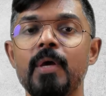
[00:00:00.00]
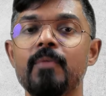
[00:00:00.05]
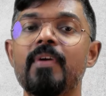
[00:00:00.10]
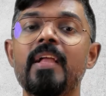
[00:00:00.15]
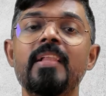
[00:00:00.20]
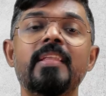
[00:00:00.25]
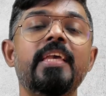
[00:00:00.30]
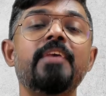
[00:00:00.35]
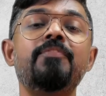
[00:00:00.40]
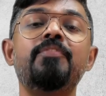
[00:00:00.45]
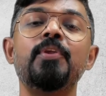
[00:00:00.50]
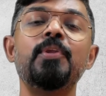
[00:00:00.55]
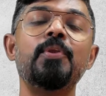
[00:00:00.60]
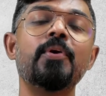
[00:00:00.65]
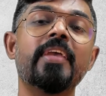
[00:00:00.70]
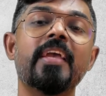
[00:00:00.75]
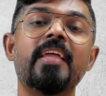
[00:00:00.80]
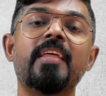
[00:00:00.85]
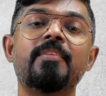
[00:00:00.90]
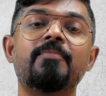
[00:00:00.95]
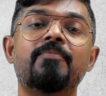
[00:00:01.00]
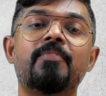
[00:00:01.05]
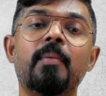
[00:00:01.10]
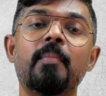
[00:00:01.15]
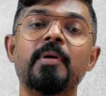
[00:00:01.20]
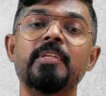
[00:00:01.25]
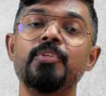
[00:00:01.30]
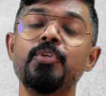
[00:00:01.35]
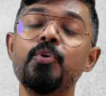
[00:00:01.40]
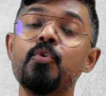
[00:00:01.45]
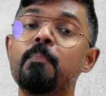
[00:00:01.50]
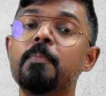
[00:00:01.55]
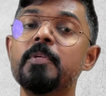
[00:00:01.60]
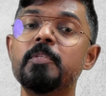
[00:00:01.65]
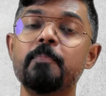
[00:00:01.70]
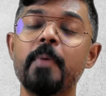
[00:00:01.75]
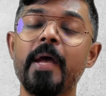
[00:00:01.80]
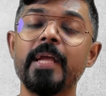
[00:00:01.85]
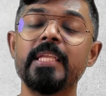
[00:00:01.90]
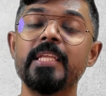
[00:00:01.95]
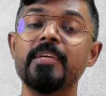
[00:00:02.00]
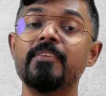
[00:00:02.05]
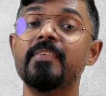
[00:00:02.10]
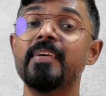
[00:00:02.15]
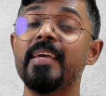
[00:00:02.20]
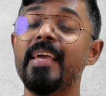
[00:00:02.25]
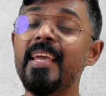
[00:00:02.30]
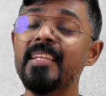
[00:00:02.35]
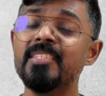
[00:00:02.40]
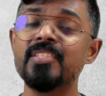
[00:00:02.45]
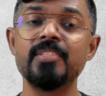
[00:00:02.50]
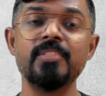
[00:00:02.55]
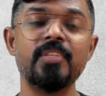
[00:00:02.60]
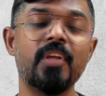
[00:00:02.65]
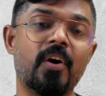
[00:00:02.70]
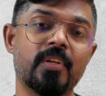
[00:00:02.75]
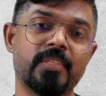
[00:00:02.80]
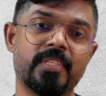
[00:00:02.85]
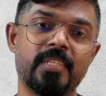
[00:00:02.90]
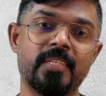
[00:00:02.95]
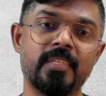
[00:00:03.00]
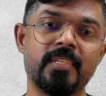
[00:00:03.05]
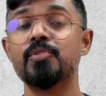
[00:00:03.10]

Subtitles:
Well, if you look at it from a new perspective, it's not.